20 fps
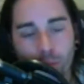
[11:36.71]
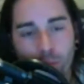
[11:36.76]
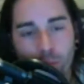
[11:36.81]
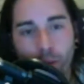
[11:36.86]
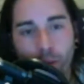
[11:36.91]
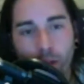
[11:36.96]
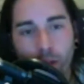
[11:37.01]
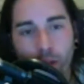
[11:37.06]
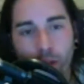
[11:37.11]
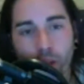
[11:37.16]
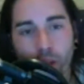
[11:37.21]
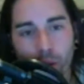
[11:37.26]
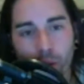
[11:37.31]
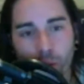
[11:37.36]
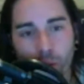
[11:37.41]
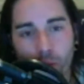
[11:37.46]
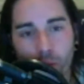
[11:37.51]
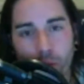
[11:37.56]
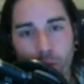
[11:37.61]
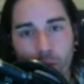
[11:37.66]
below.
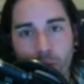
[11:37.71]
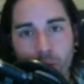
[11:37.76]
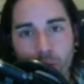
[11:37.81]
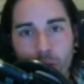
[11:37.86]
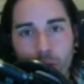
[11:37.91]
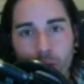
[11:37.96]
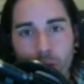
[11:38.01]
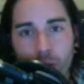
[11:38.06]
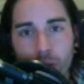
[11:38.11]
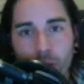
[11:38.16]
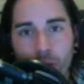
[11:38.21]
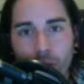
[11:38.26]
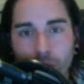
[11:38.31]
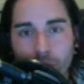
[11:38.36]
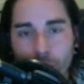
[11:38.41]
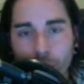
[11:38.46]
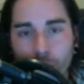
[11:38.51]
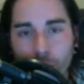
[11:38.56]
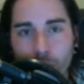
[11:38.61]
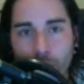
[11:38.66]

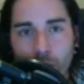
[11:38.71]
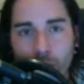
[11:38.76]
Cool.